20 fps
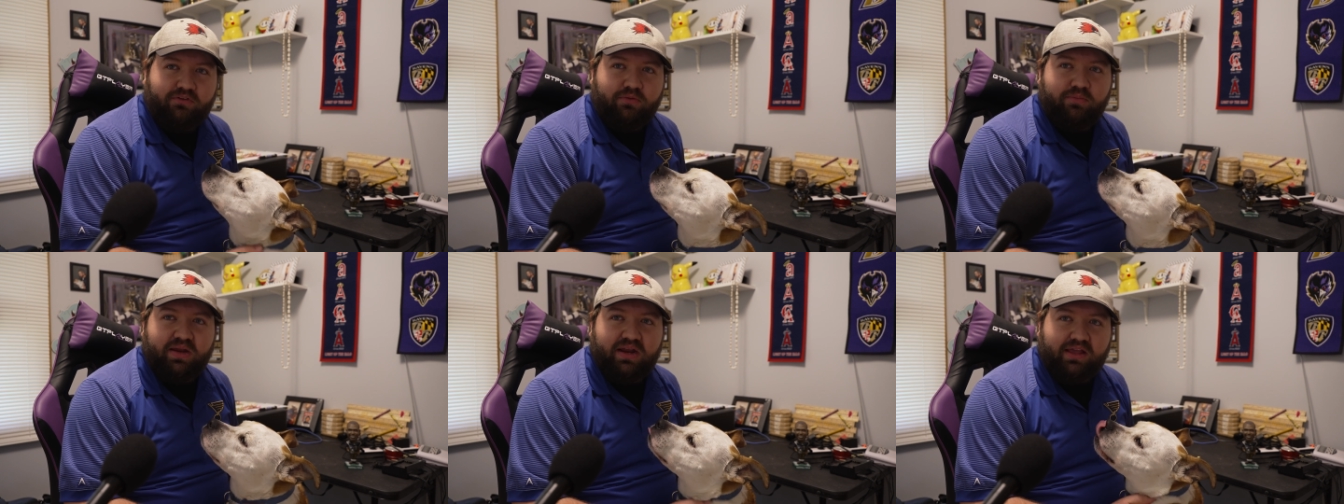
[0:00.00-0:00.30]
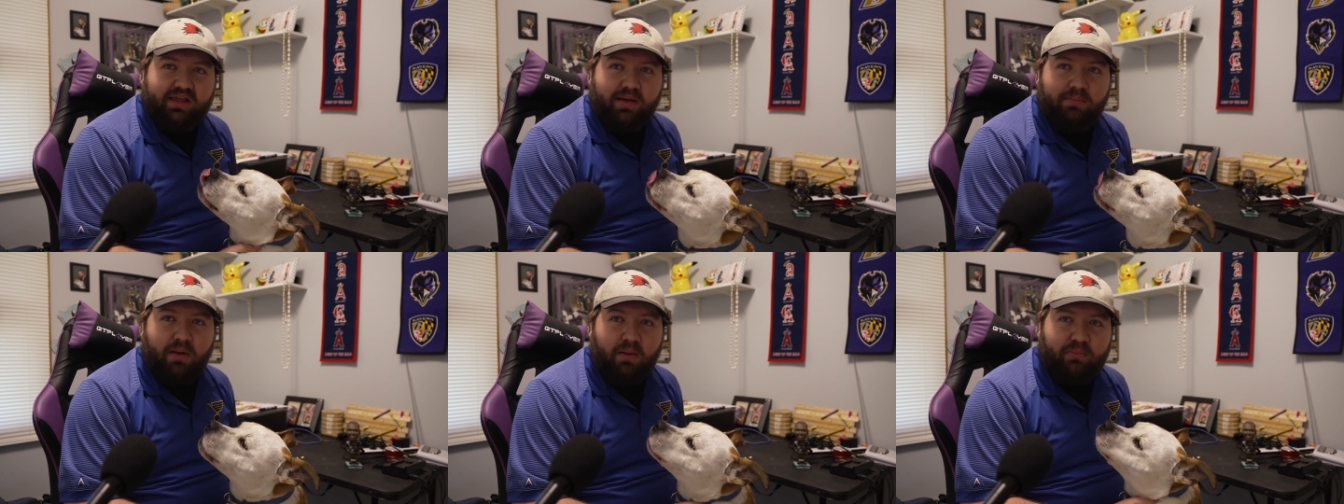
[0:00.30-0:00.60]
for me to
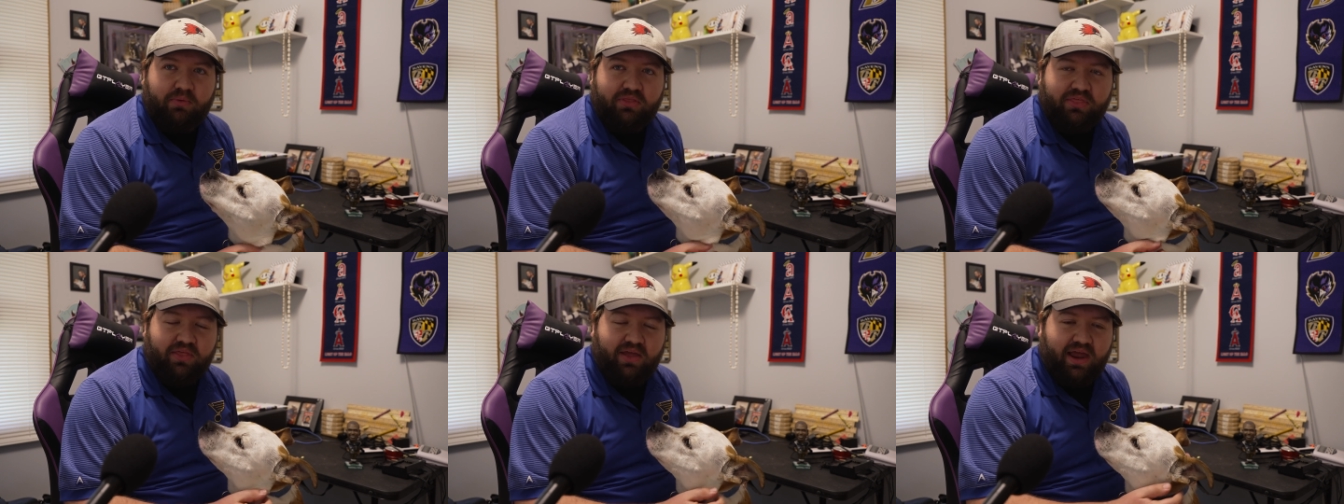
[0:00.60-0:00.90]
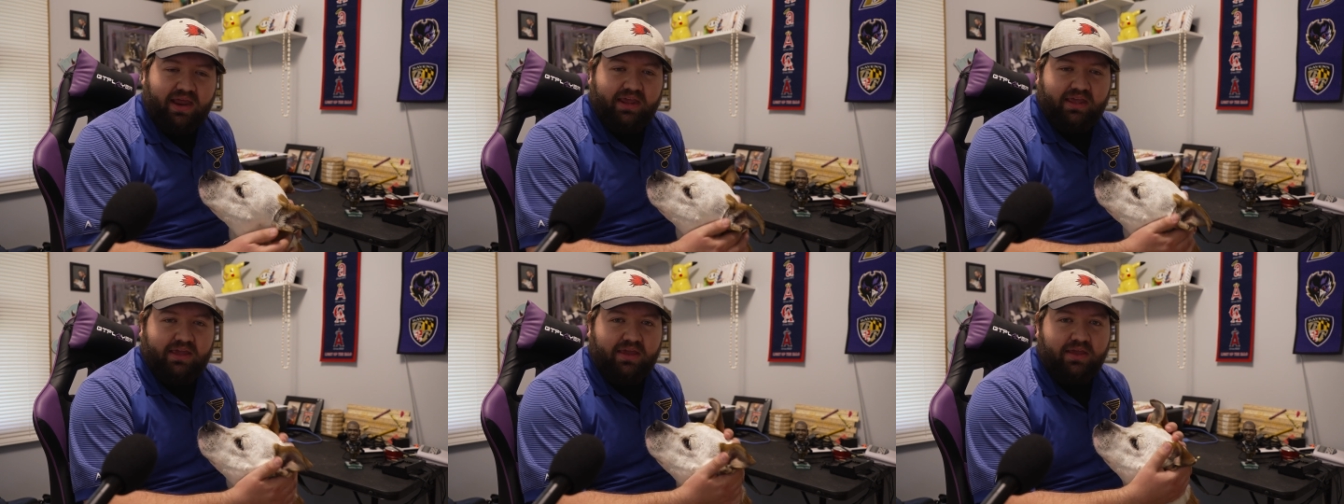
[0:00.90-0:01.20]
come up with
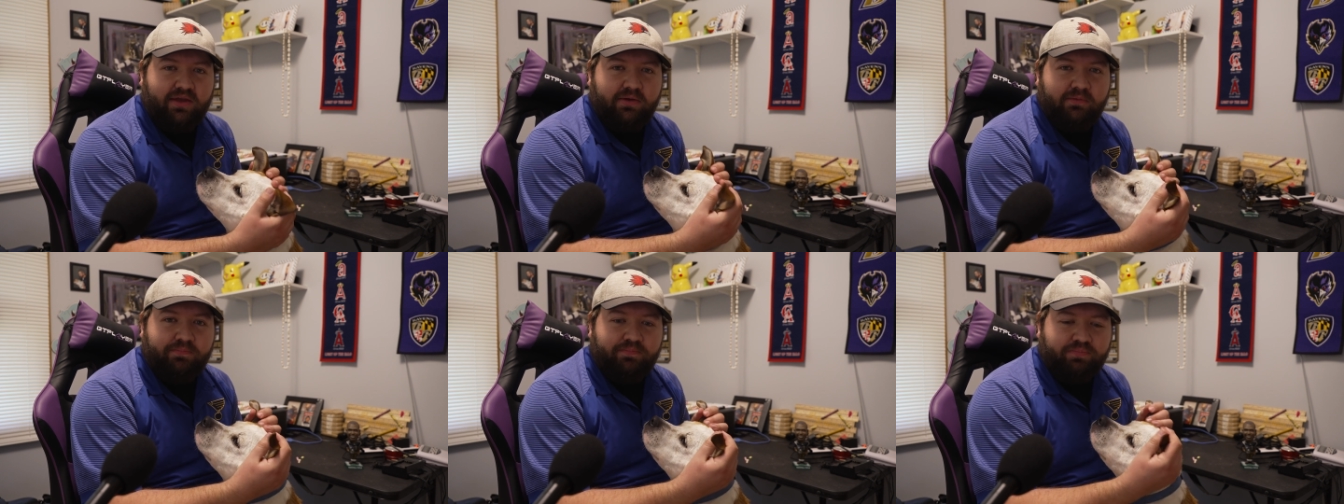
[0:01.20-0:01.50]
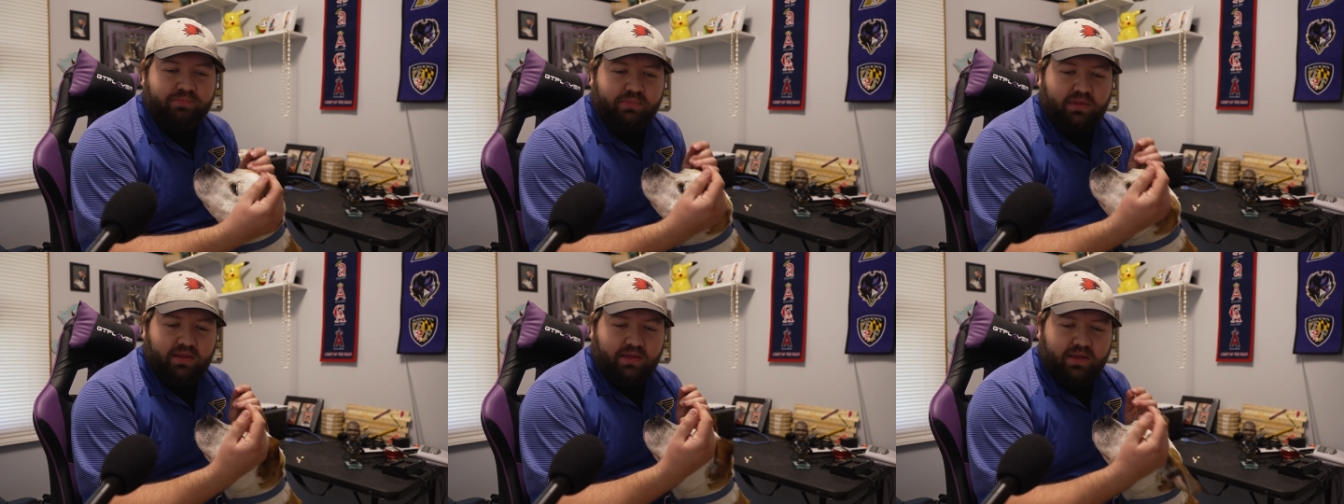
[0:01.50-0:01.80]
like
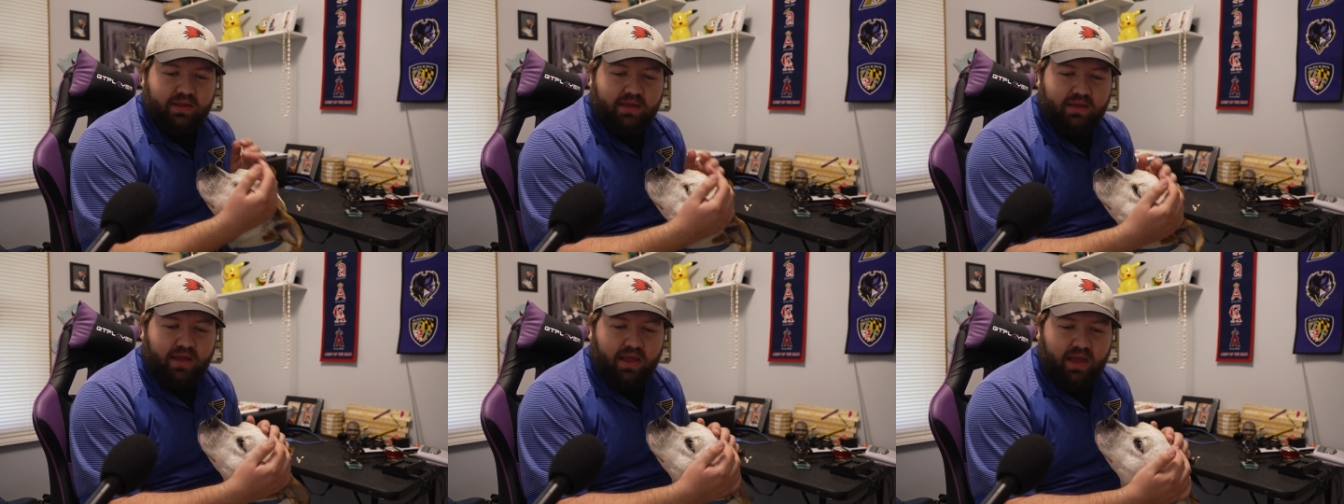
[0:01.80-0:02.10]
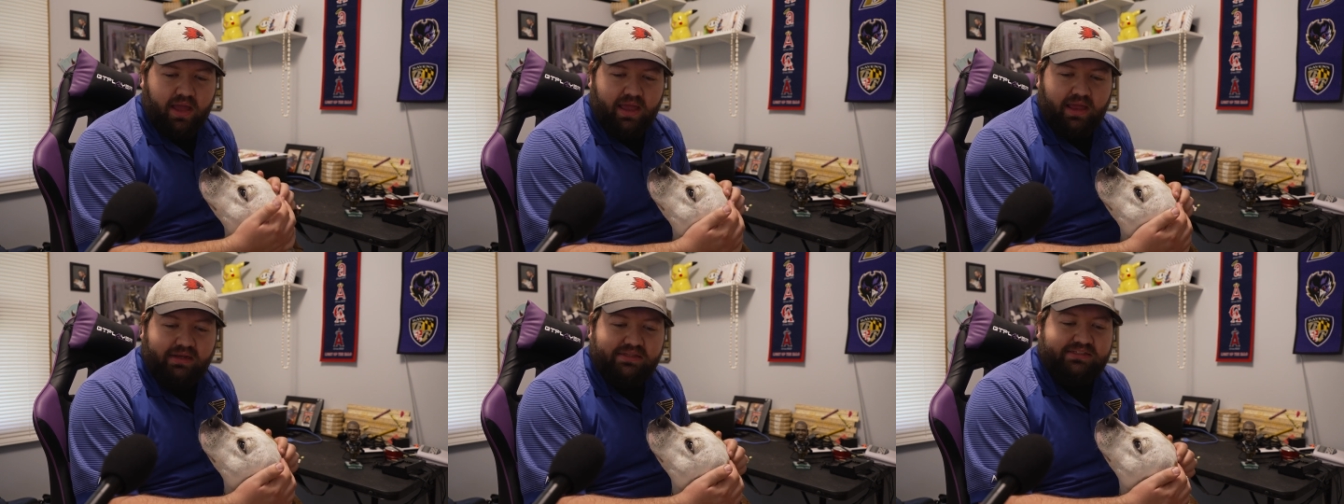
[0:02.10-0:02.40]

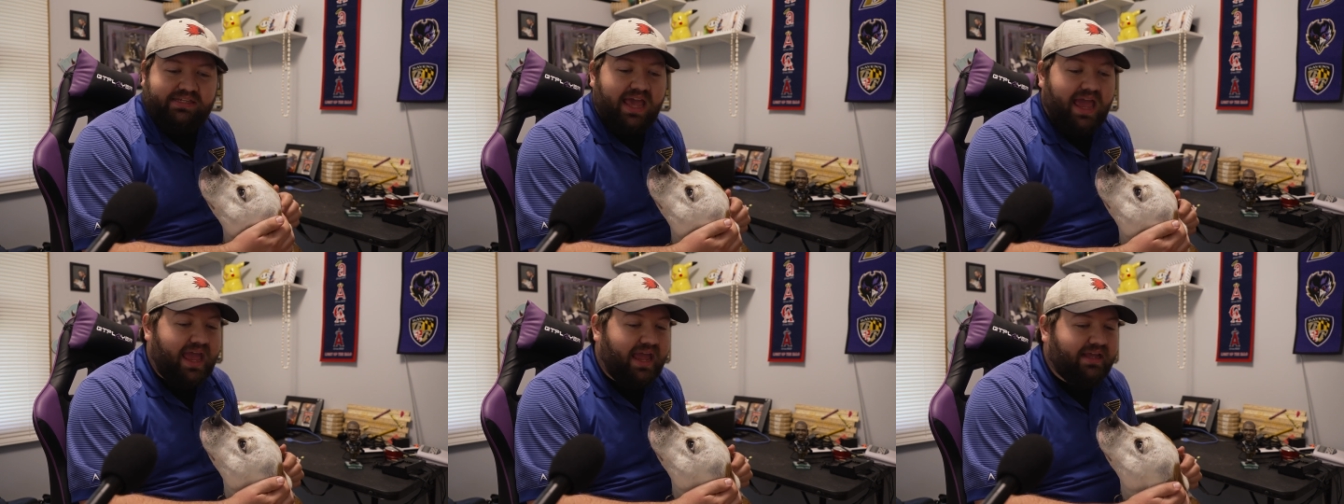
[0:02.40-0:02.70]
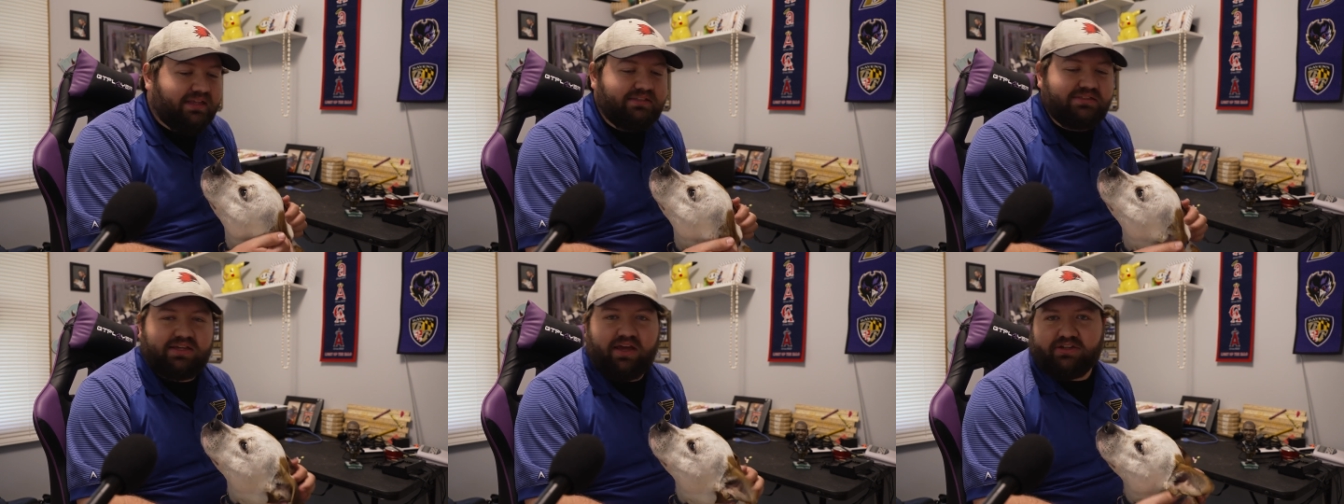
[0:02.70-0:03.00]
a
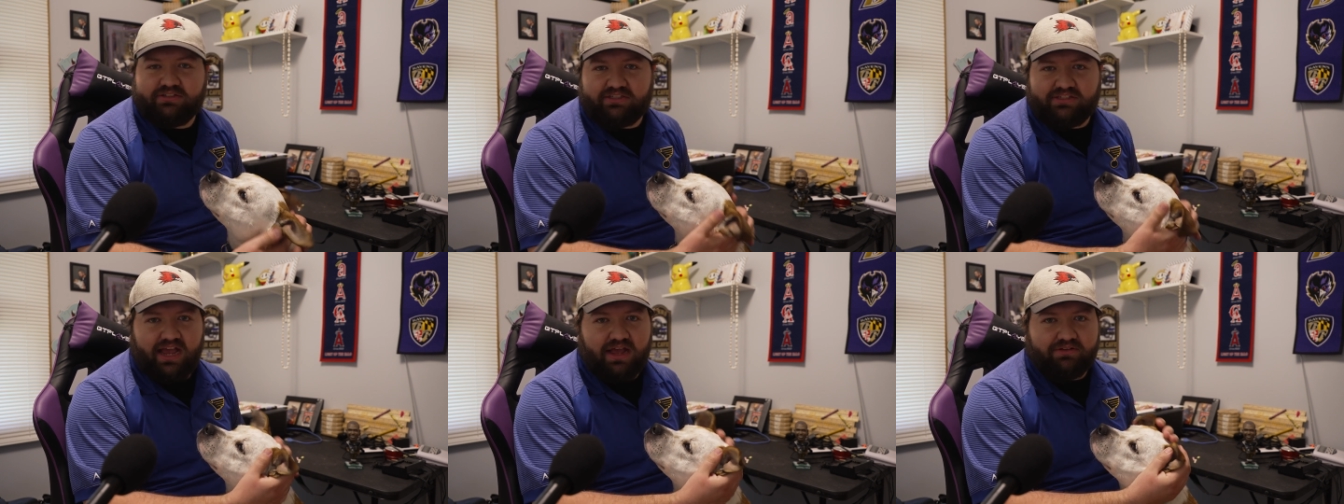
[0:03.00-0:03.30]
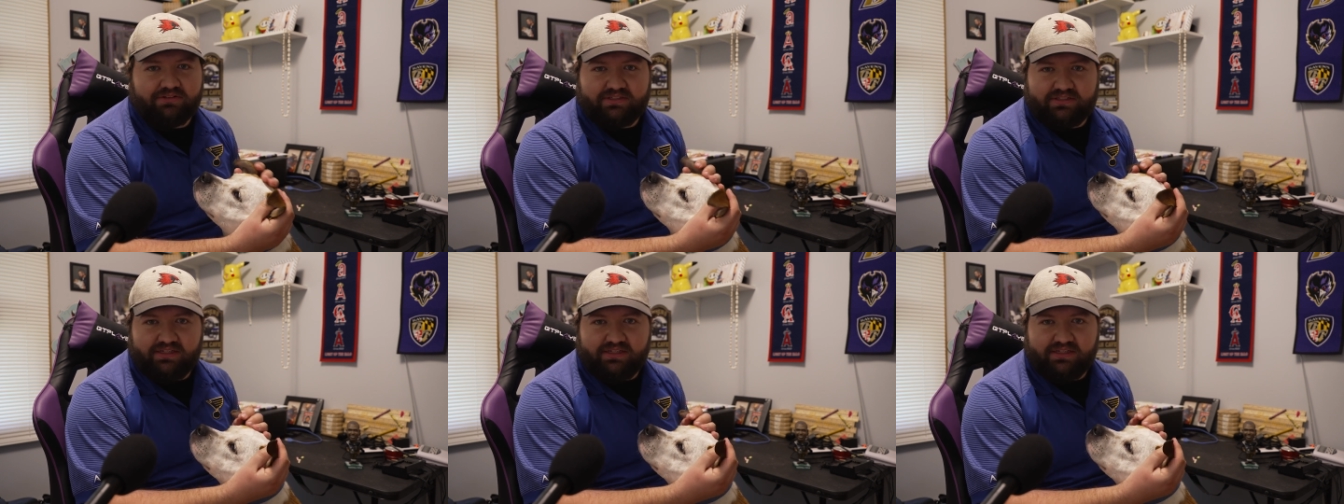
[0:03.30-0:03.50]
10 touchdown